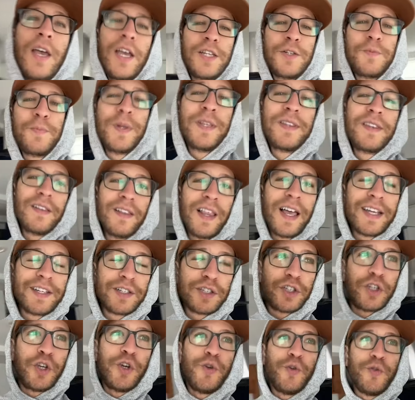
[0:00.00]
has spent the
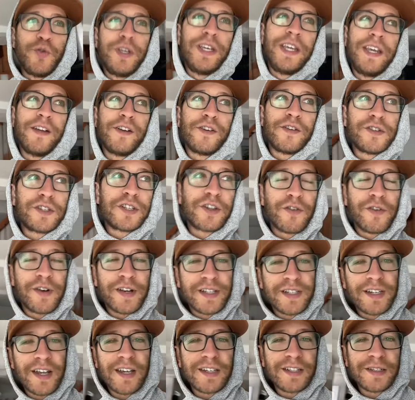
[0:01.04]
last two years
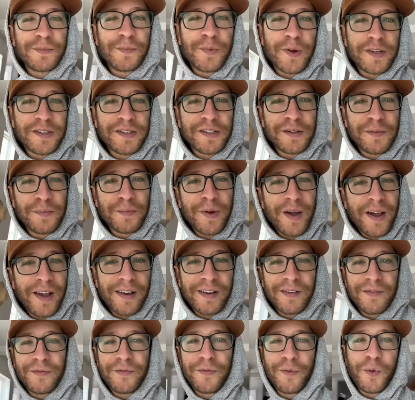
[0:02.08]
criticizing President
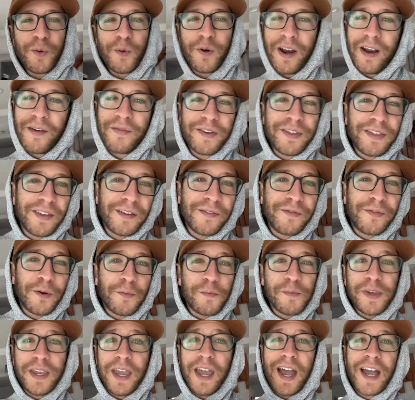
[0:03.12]
Biden for everything
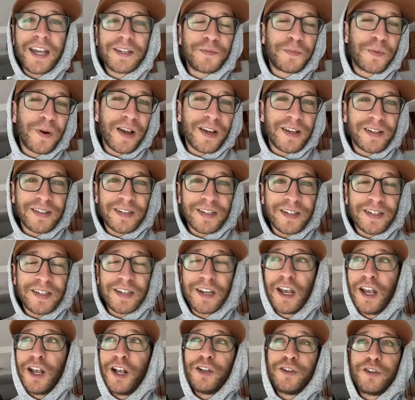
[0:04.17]
from gas prices
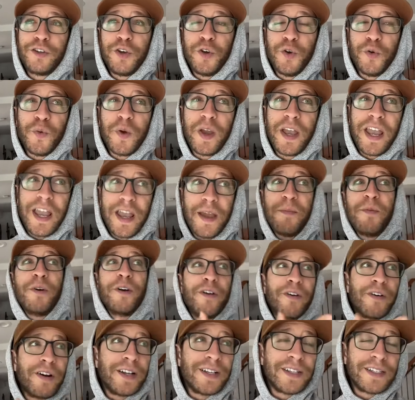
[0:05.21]
to
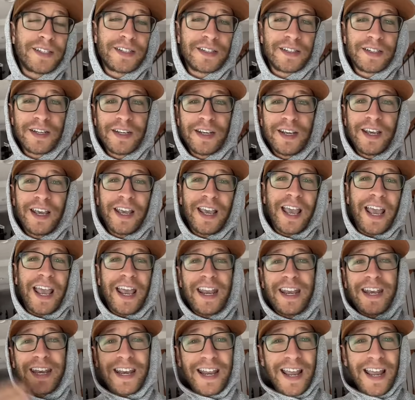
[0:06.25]
immigrants. And